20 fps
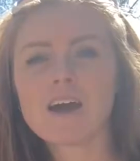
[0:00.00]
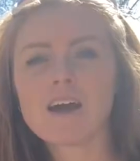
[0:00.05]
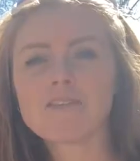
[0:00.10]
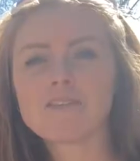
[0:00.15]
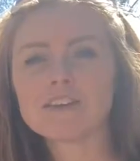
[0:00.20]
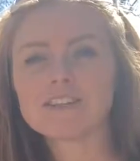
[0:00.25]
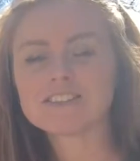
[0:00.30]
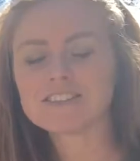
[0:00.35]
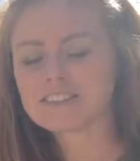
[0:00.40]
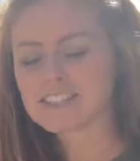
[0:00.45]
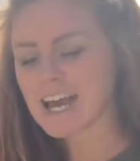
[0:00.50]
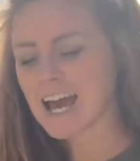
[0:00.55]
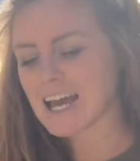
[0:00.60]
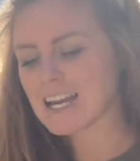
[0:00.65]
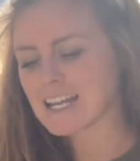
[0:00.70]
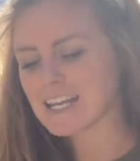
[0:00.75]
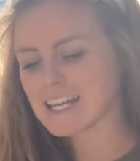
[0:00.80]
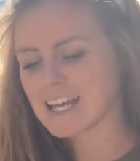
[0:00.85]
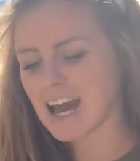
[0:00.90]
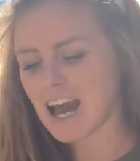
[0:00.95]
This
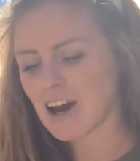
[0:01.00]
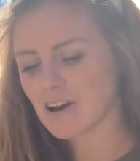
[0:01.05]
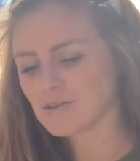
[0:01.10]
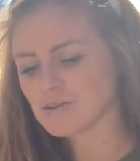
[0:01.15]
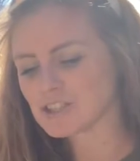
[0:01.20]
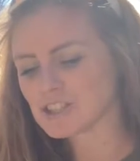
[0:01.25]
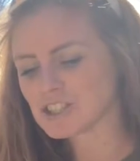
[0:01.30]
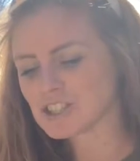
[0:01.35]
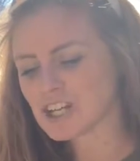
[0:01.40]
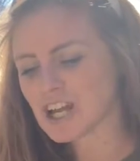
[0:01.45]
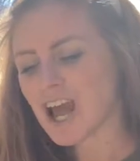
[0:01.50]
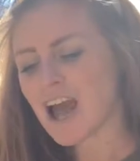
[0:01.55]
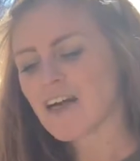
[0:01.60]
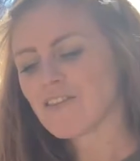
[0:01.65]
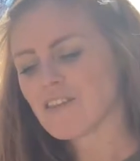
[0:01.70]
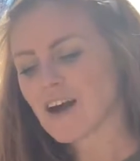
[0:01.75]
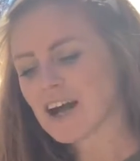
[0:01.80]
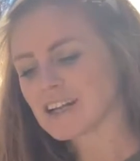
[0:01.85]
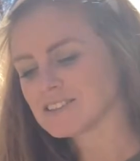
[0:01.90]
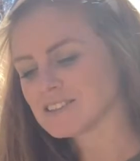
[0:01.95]
tatty couch,
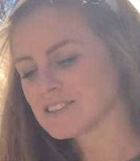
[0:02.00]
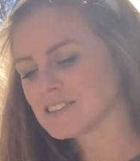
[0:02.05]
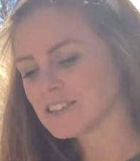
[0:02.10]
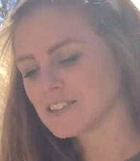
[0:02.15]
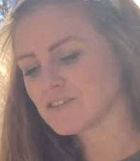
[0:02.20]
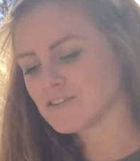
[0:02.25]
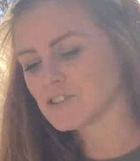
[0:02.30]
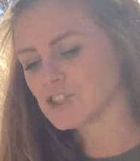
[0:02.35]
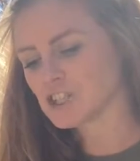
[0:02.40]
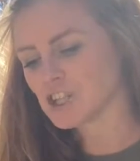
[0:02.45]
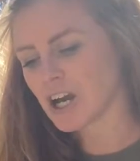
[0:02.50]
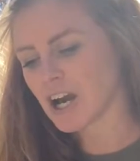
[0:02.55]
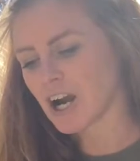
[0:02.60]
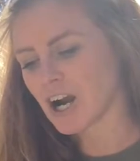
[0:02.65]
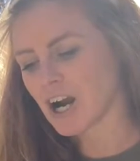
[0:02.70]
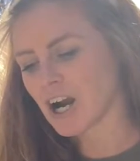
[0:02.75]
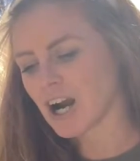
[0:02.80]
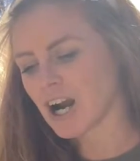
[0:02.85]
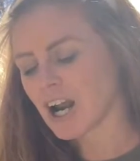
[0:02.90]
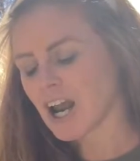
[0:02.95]
that stiff
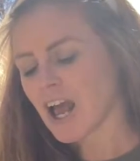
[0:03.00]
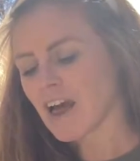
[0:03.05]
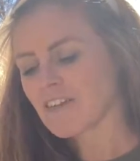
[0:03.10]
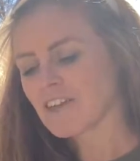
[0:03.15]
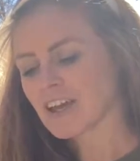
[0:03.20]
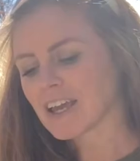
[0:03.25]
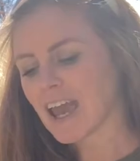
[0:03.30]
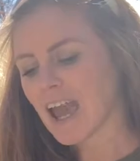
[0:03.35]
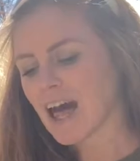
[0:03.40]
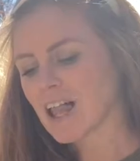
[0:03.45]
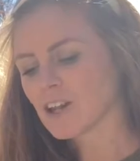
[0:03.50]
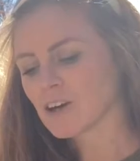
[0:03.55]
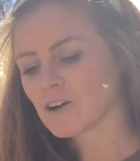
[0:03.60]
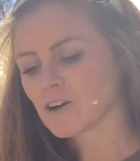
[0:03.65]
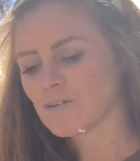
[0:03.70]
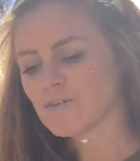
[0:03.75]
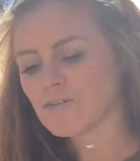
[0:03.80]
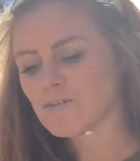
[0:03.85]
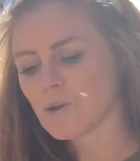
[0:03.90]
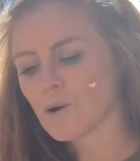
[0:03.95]
chair, the calico
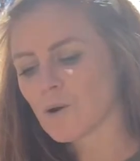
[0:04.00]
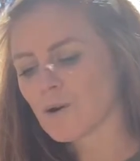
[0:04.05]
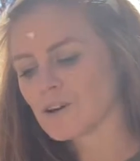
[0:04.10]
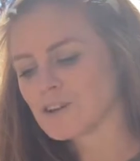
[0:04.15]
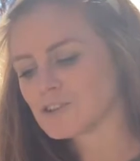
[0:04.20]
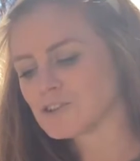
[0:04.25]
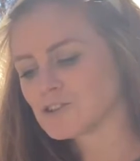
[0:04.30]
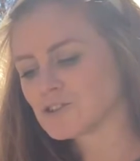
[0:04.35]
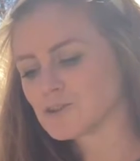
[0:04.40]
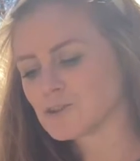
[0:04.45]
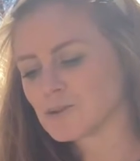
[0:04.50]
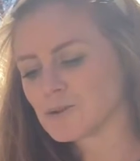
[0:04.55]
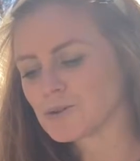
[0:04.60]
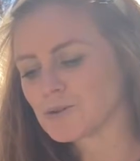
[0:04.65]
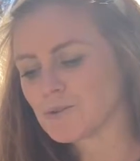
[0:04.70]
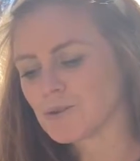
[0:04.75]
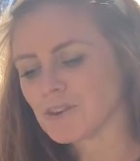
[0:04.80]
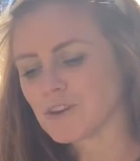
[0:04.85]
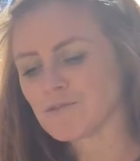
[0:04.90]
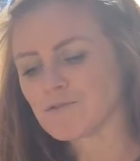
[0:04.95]
floor strewn
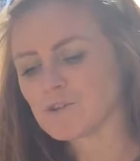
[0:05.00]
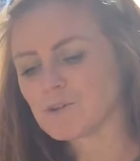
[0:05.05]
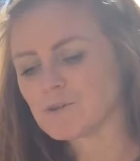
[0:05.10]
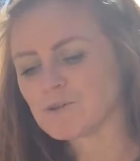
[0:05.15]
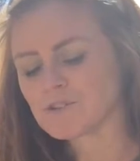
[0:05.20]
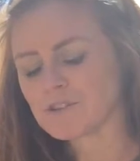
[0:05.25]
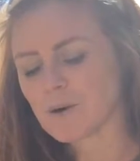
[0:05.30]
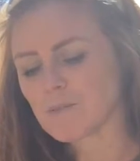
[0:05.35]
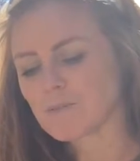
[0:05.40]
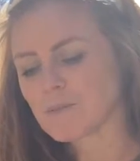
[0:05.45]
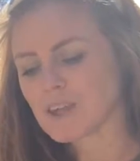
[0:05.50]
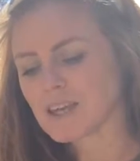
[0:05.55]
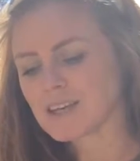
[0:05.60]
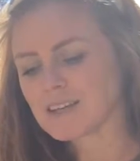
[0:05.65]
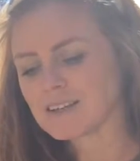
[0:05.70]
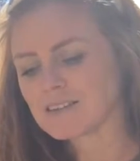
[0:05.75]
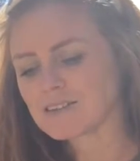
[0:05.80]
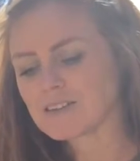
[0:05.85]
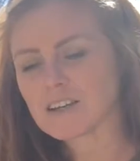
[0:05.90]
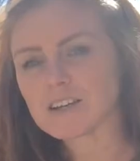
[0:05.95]
with a few
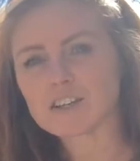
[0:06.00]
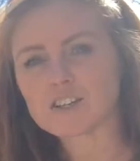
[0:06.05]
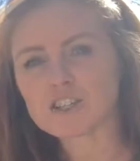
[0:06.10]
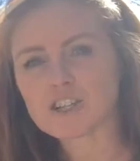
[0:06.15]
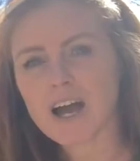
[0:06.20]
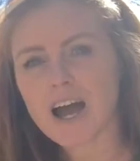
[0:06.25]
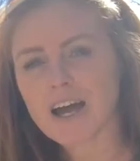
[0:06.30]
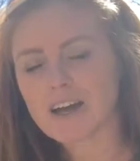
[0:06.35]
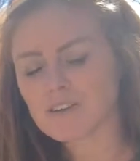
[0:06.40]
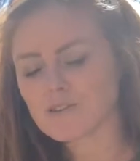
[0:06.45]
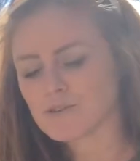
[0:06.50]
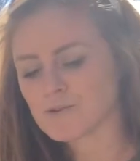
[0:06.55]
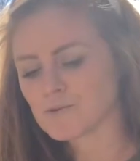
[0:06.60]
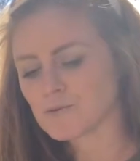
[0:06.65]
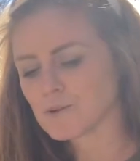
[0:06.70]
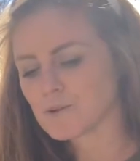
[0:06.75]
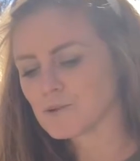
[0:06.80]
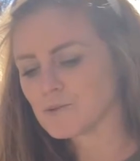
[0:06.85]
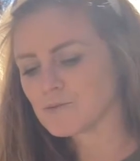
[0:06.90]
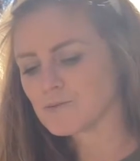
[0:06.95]
somethings, a child's
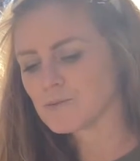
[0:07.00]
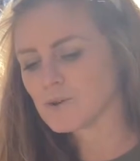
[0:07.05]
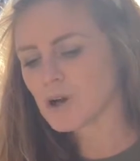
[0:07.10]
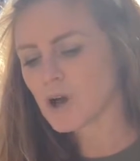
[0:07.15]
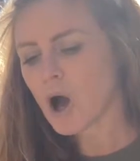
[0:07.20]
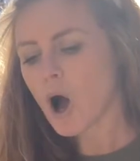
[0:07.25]
room,